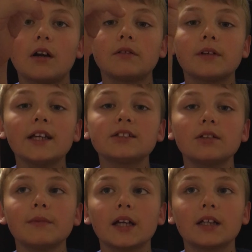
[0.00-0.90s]
a
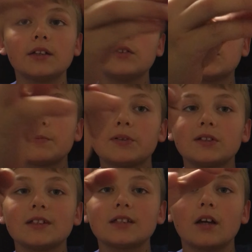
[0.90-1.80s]
racer man, you just
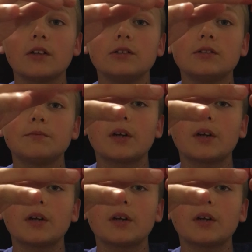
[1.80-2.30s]
put this on your